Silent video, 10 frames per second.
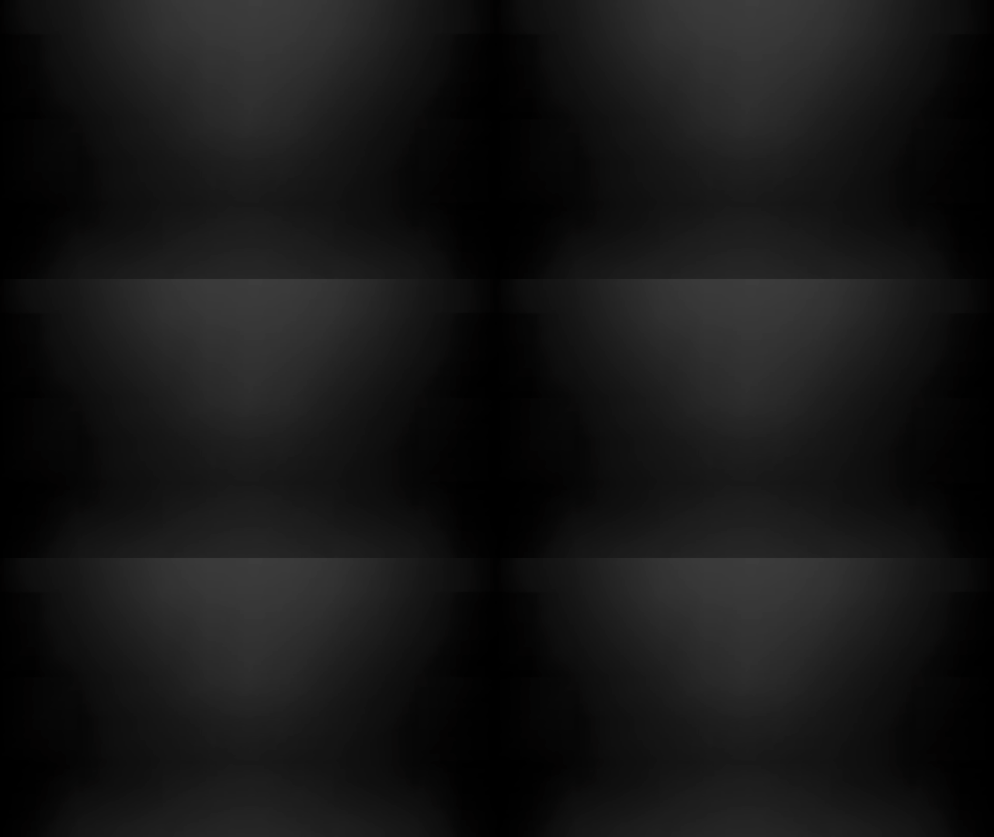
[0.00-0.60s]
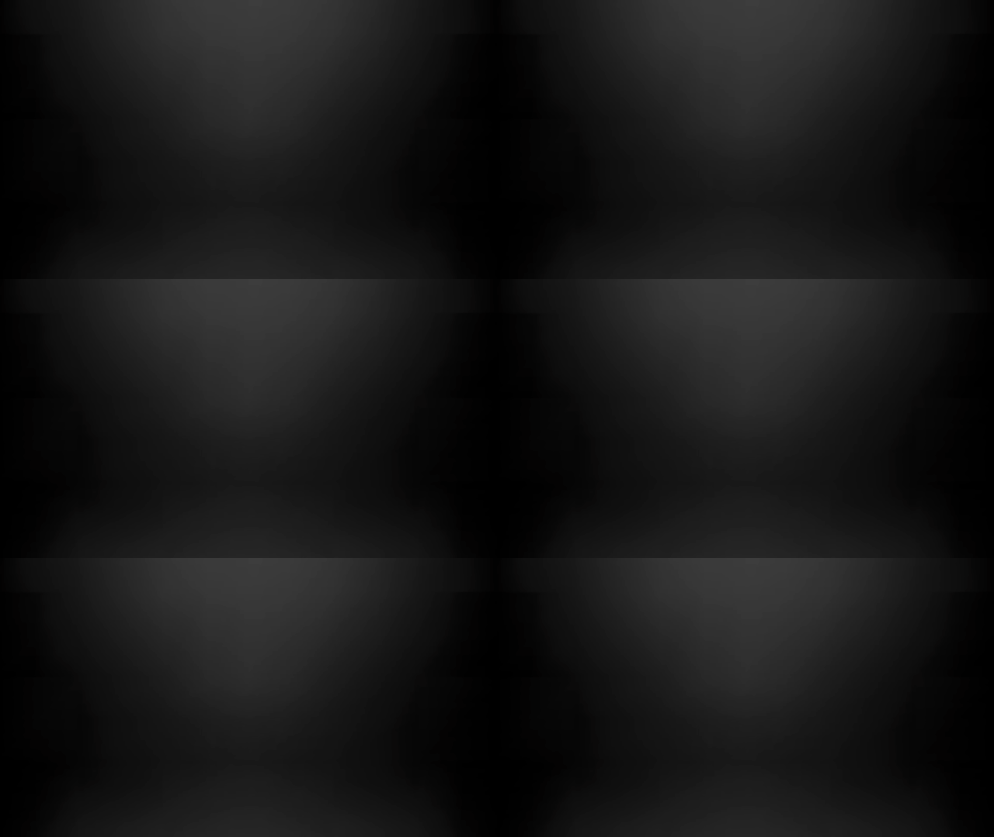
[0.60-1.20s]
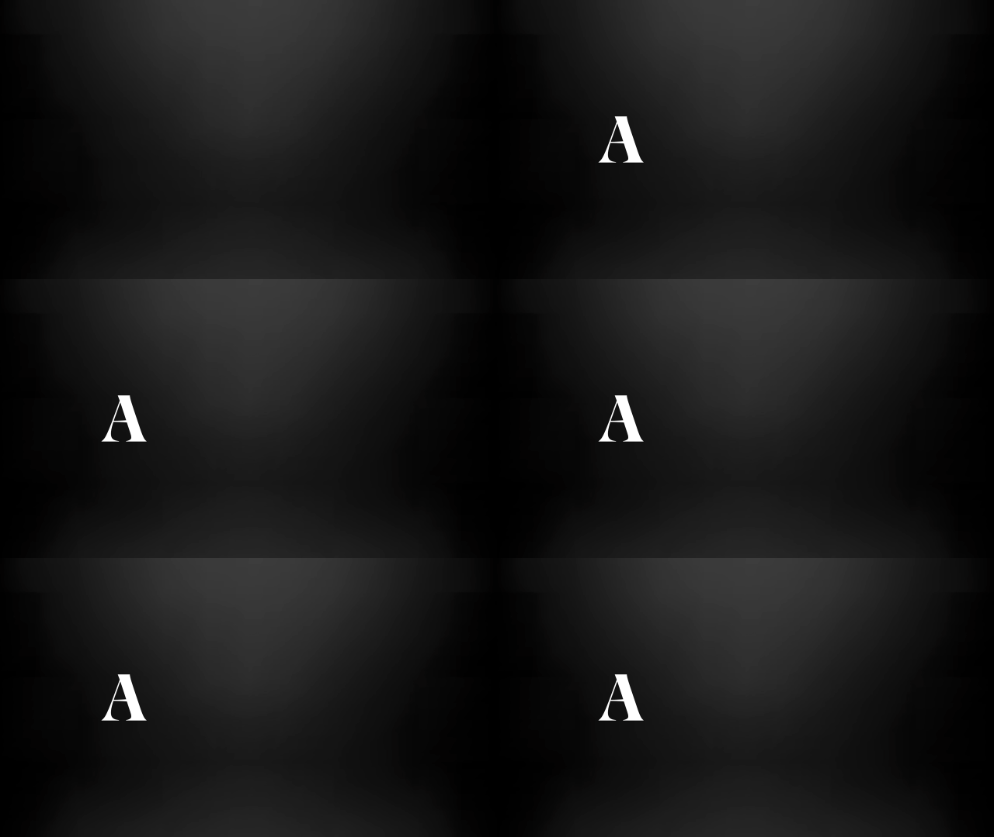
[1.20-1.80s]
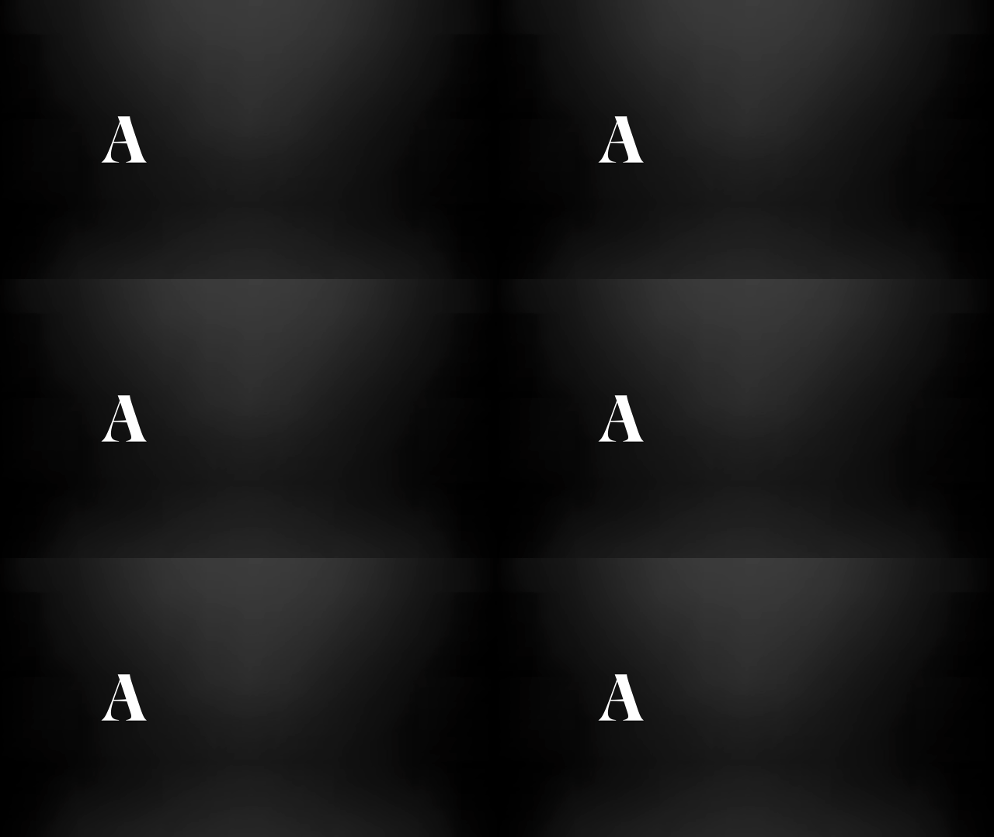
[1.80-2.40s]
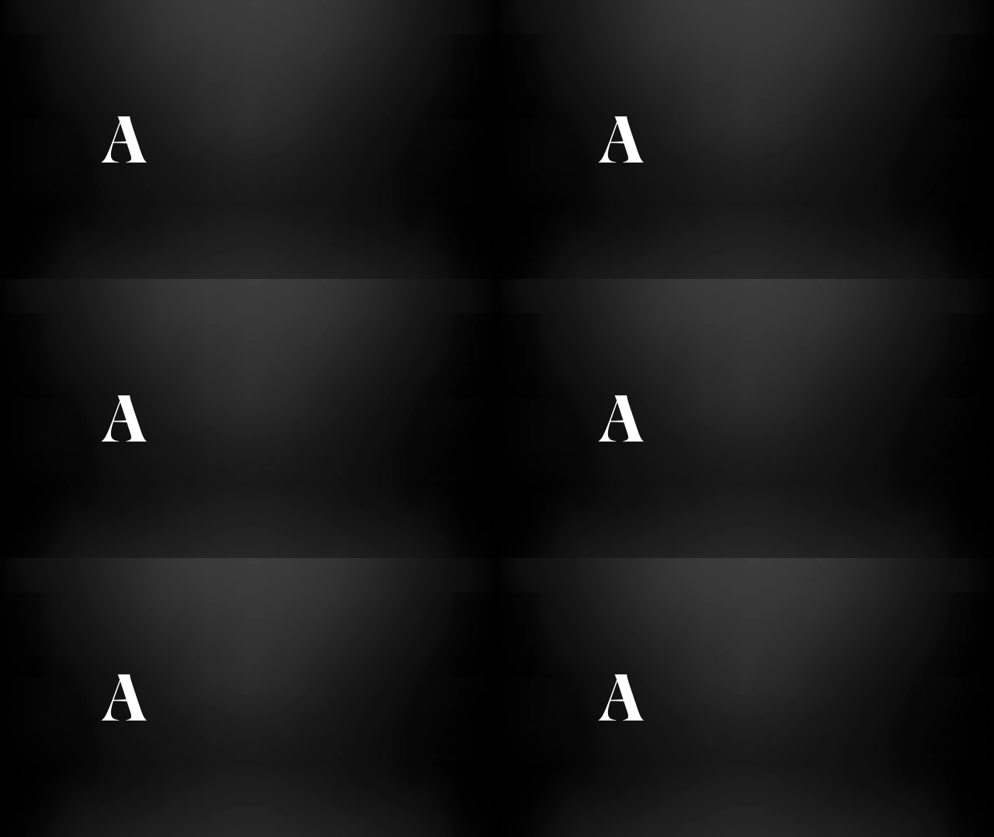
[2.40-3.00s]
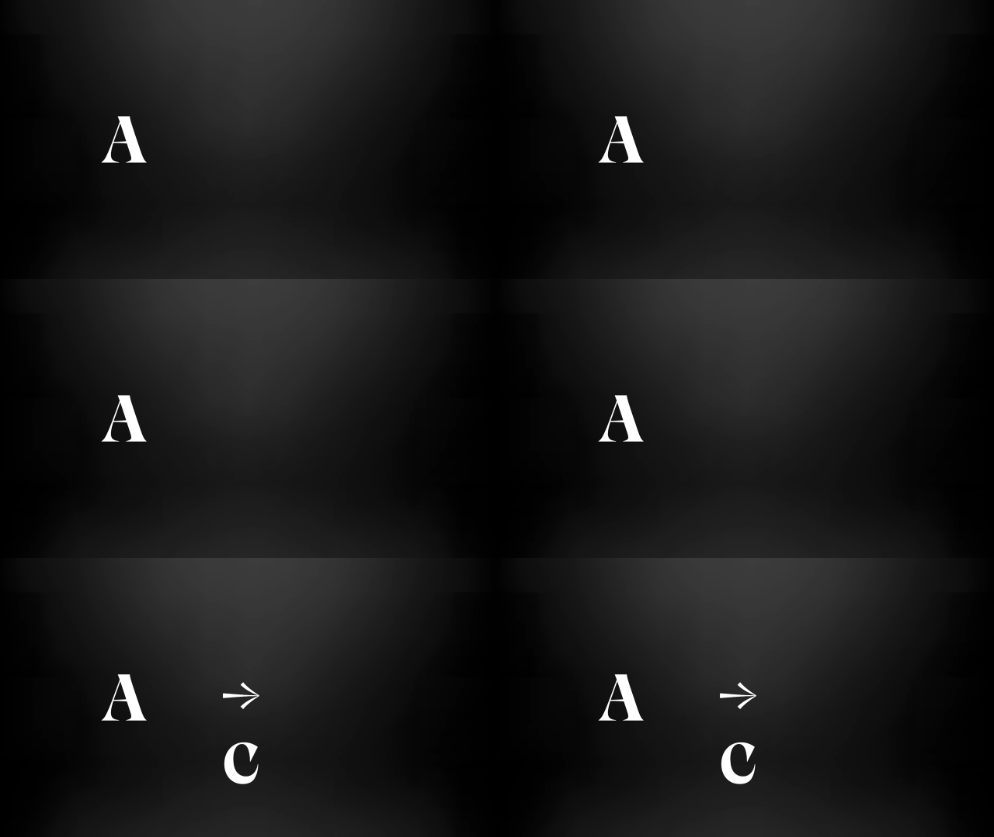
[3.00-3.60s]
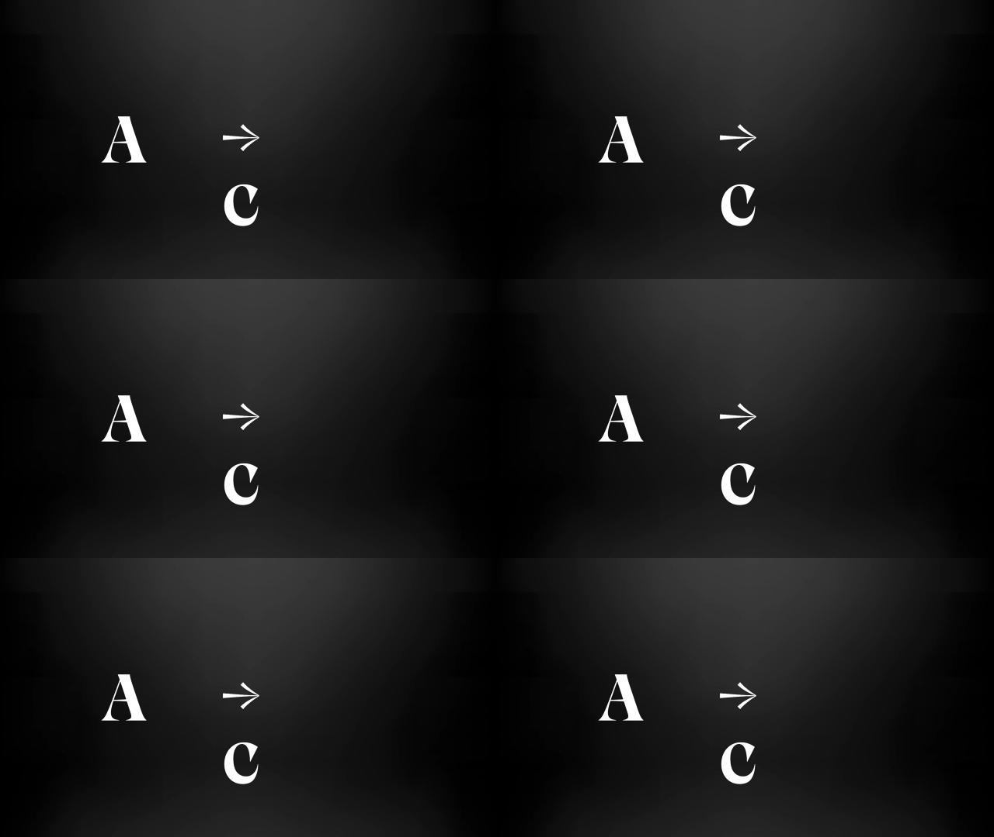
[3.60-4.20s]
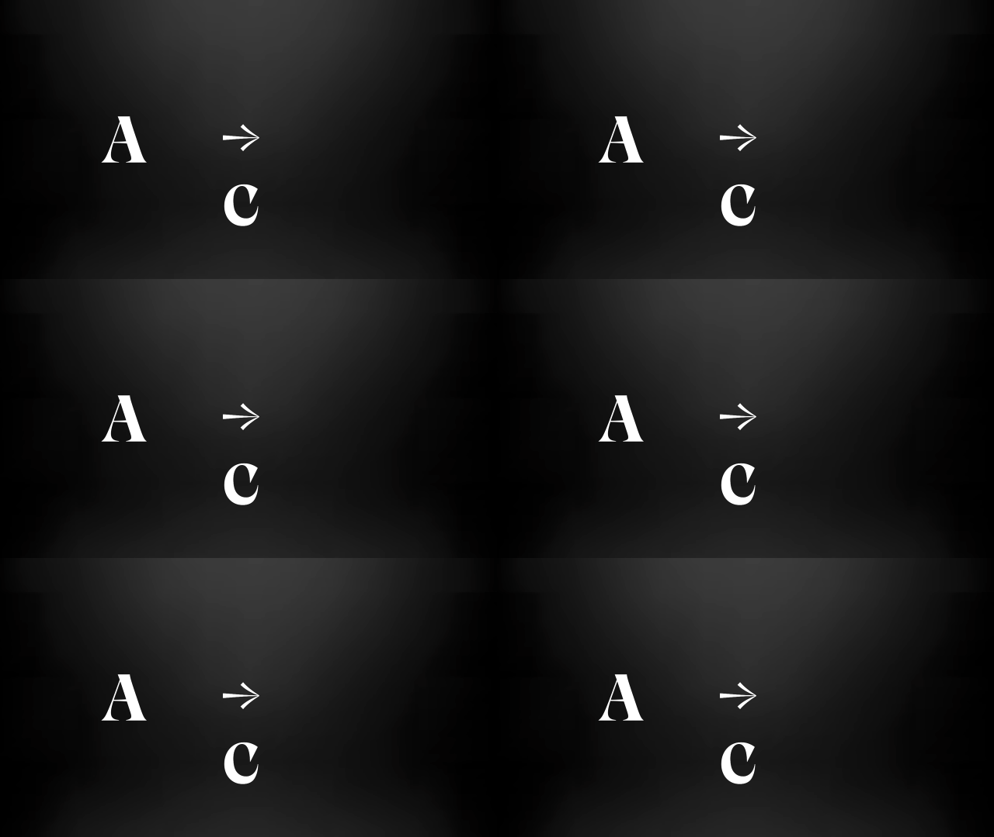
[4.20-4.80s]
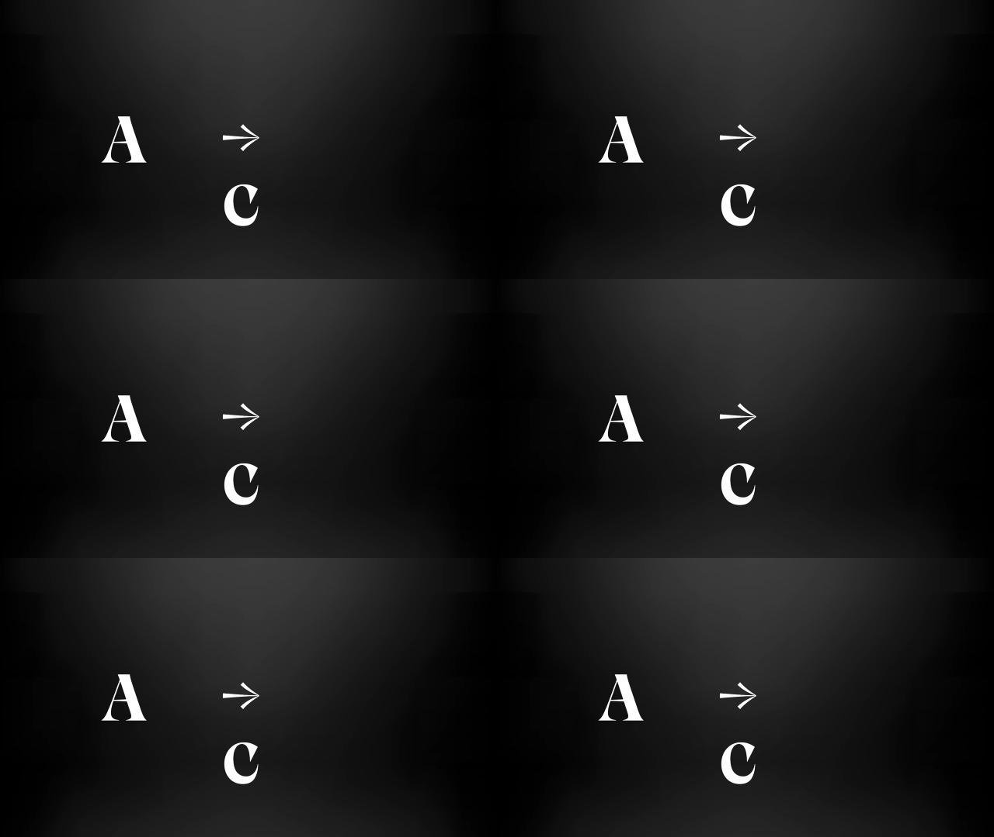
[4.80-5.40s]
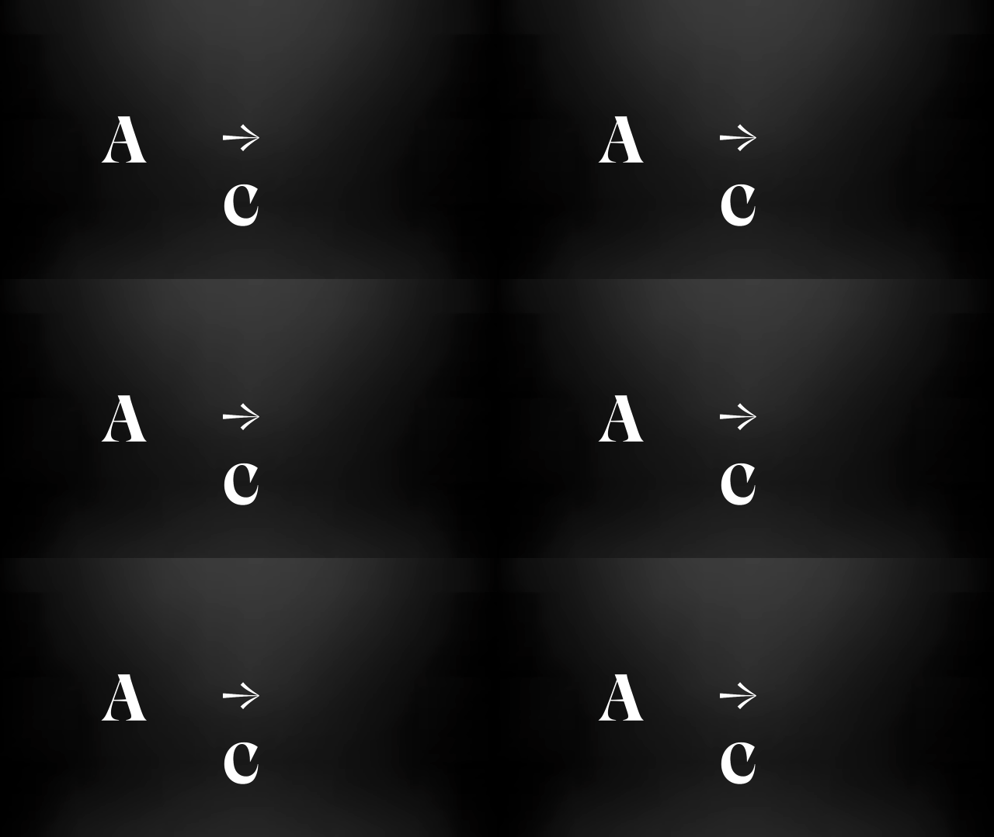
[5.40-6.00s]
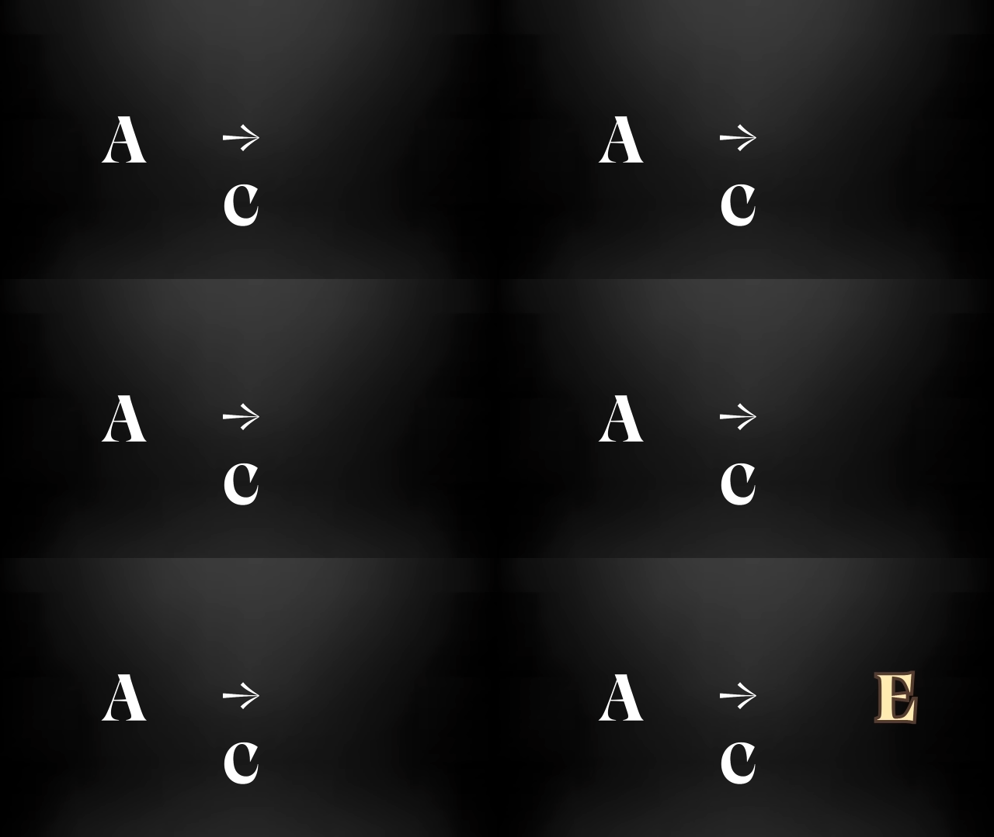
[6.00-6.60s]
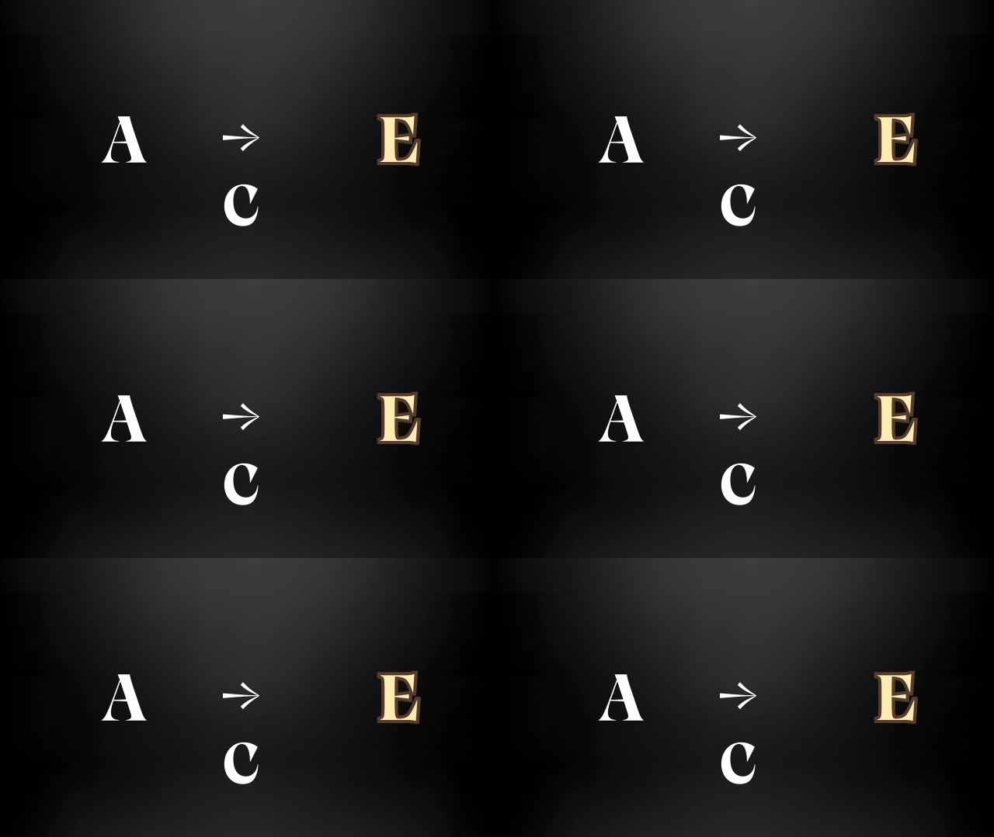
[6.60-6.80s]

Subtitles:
(no speaker visible)